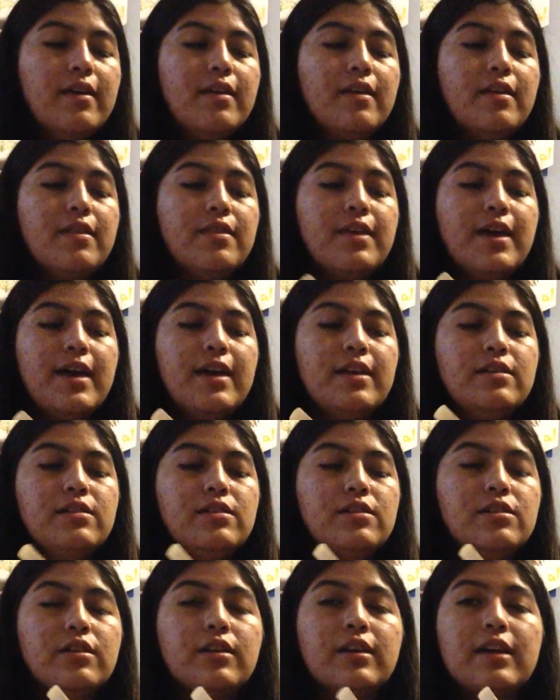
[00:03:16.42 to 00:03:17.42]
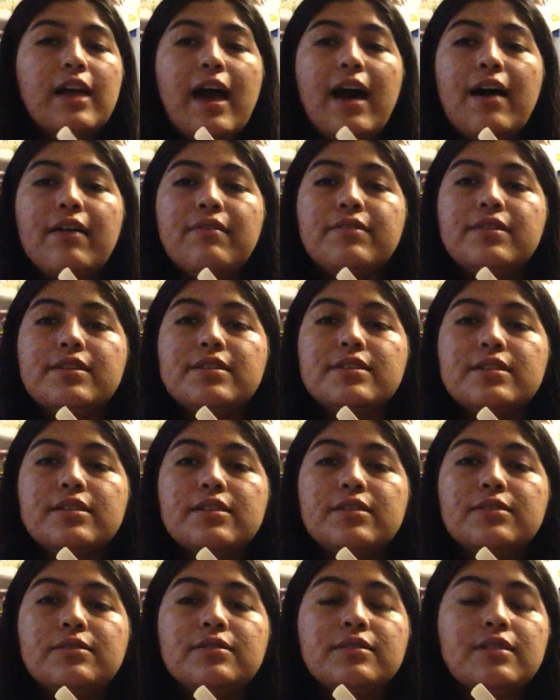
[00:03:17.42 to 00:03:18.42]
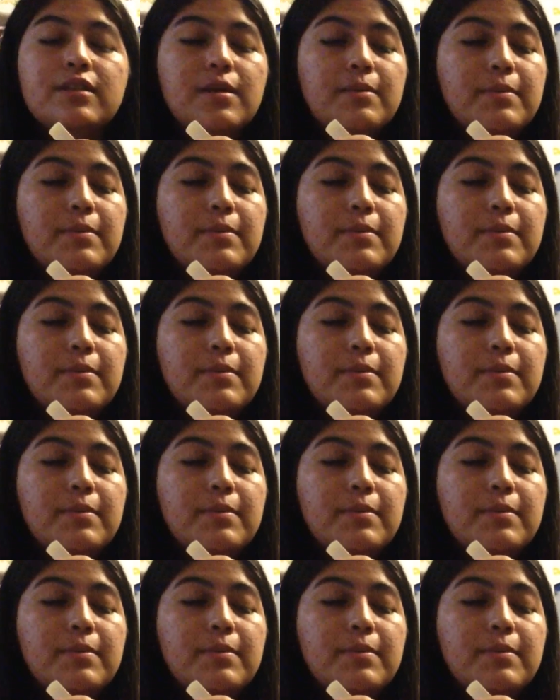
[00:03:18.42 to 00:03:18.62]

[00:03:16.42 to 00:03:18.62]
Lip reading: And then you're going to have this little